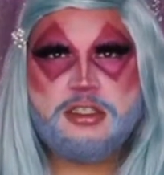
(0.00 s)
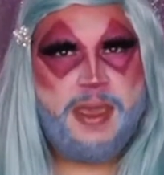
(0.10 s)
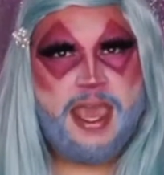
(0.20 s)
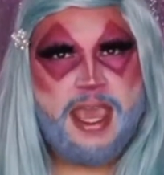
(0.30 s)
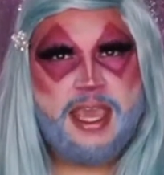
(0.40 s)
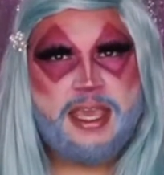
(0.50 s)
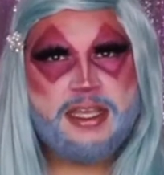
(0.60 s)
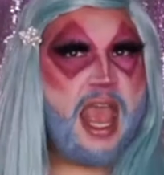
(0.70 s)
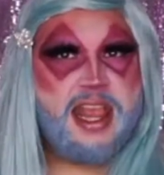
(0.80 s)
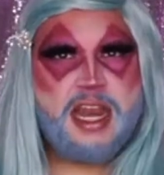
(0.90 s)
Bae.
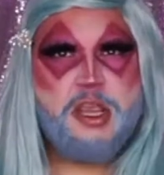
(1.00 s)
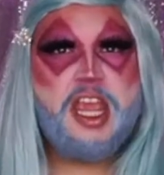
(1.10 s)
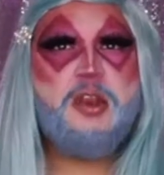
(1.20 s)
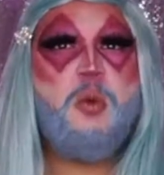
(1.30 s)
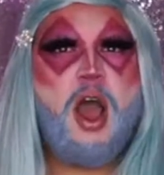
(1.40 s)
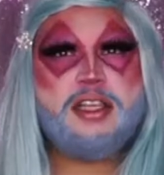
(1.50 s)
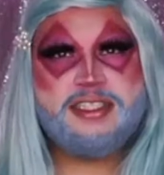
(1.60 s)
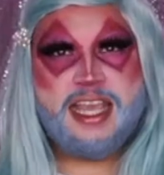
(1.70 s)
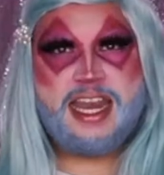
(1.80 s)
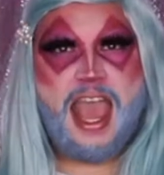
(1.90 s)
And then in
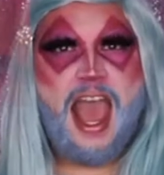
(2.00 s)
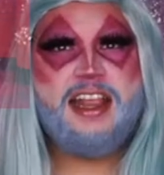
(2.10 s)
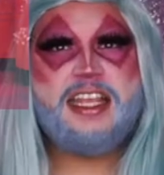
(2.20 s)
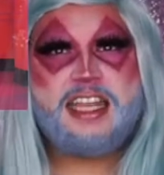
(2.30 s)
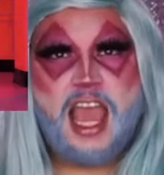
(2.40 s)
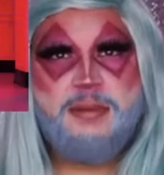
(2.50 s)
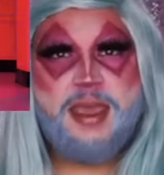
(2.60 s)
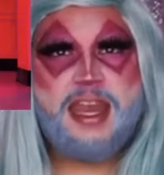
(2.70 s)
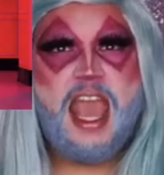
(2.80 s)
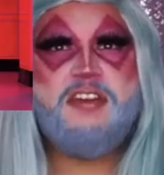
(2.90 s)
walks in Allie
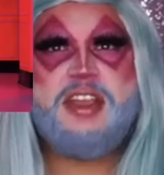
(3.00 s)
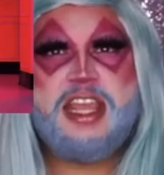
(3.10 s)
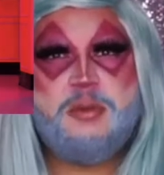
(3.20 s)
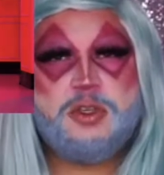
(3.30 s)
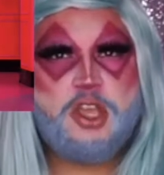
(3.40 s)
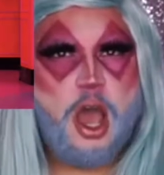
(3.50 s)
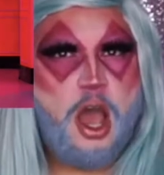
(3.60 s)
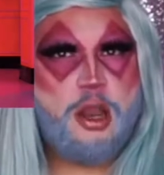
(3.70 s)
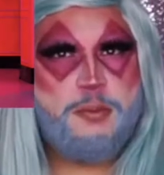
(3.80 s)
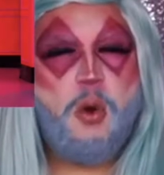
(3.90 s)
Diamond. Everything was
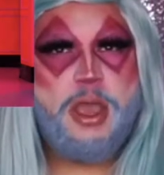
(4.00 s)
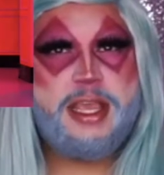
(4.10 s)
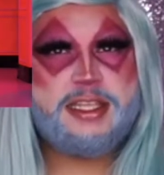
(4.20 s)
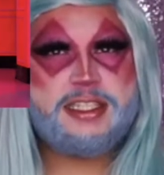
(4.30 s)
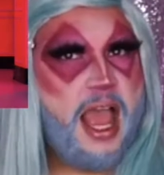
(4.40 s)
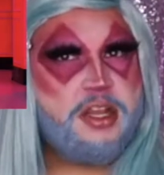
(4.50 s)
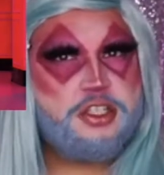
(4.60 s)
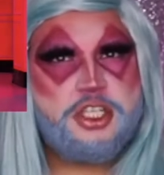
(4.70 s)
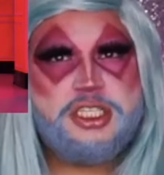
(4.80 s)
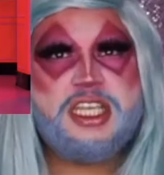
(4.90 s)
on point, and
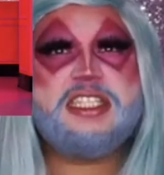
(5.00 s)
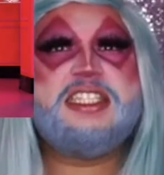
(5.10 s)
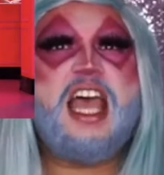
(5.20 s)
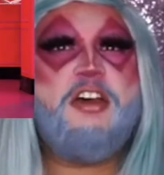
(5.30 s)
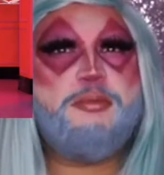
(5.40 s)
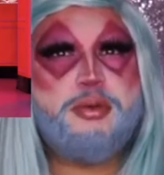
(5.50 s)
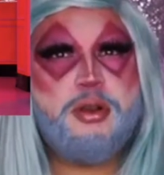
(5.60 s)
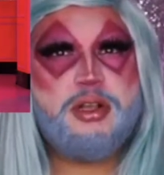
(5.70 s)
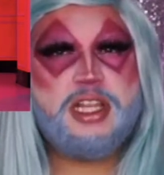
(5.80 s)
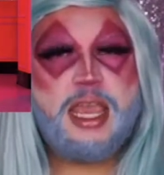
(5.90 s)
she's a
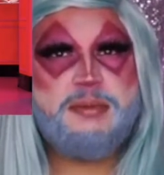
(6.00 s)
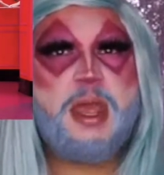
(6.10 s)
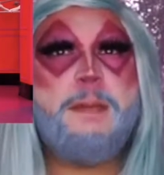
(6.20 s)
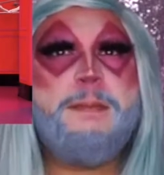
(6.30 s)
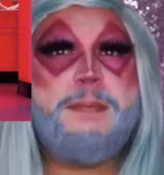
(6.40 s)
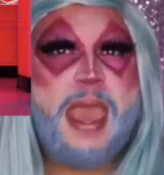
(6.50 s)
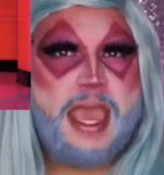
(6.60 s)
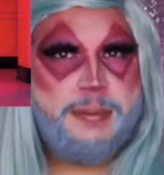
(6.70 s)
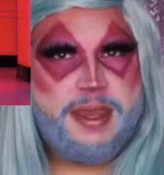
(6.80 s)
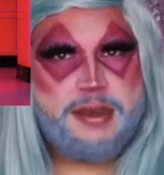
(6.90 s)
self-proclaimed
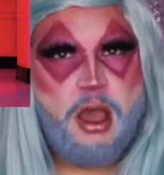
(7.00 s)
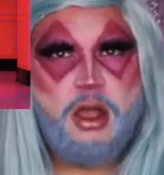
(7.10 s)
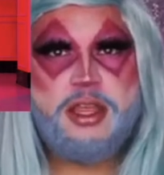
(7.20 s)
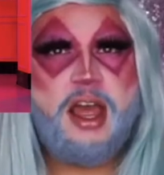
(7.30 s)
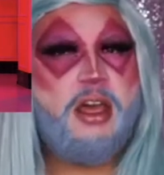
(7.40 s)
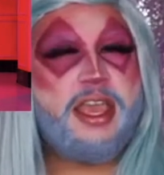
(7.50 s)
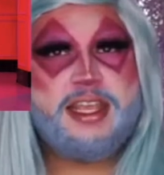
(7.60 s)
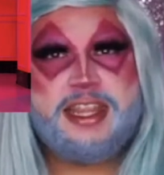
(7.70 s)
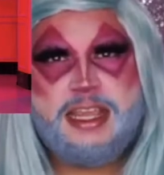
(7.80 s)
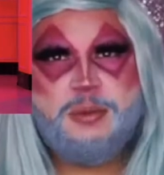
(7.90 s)
baby doll, and all I
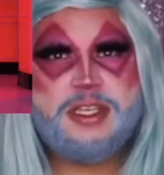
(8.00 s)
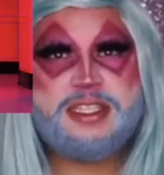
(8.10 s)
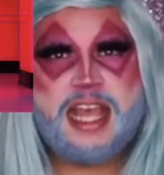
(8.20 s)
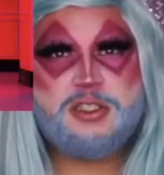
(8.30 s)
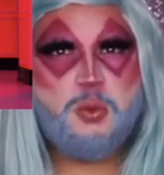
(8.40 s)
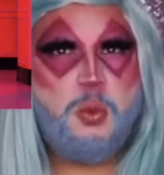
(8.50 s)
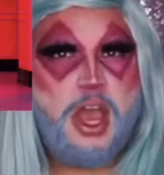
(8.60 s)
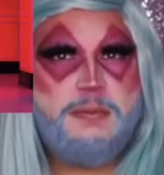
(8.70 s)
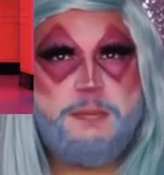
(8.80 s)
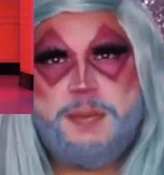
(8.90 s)
could think was that's
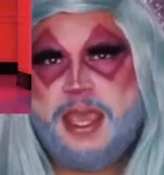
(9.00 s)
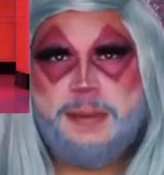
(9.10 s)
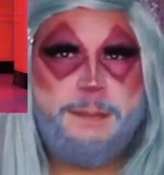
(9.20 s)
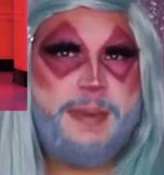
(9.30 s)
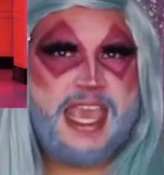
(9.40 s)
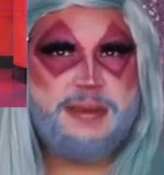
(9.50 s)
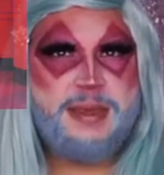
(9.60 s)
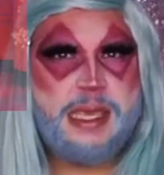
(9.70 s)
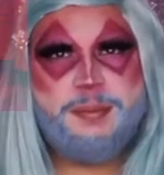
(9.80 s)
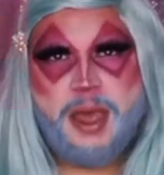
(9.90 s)
one big
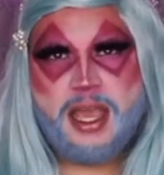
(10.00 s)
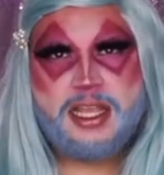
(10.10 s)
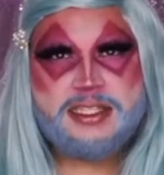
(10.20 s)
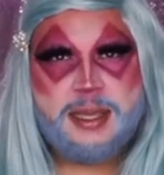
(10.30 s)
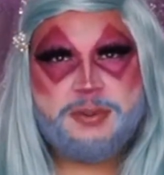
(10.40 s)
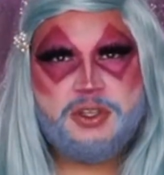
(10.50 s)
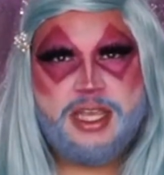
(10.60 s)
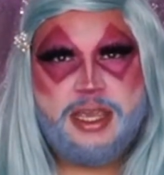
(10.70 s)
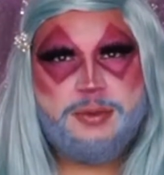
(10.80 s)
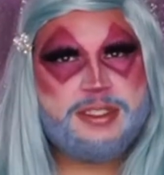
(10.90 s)
baby. But
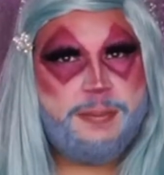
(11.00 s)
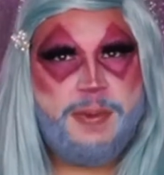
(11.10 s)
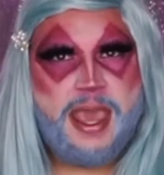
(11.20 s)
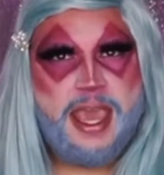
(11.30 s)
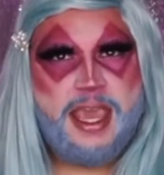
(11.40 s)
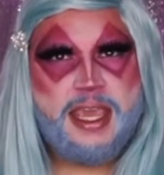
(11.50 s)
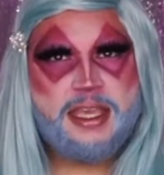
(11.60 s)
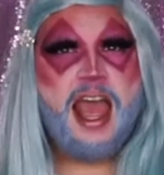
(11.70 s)
conceptually, it was a bae.